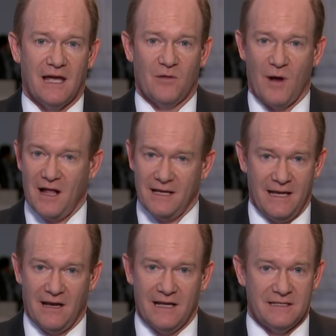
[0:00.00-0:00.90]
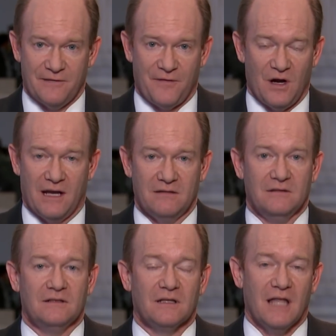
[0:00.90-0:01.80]
And while he and I differ
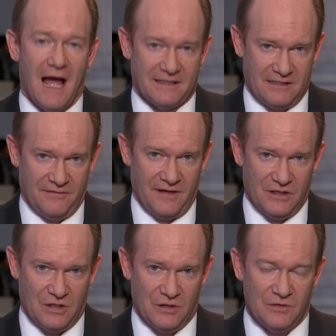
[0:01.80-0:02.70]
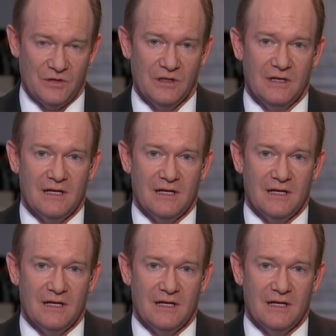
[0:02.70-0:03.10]
on lots of issues,